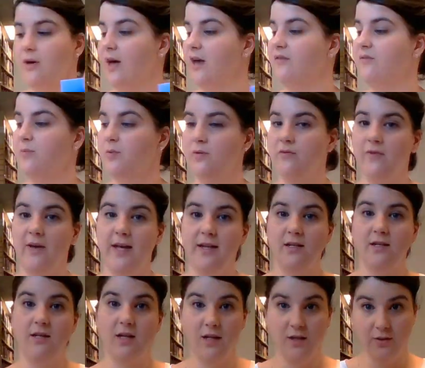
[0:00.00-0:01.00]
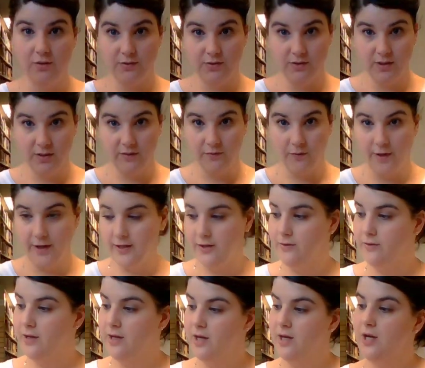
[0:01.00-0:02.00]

I've provided a glue stick for you.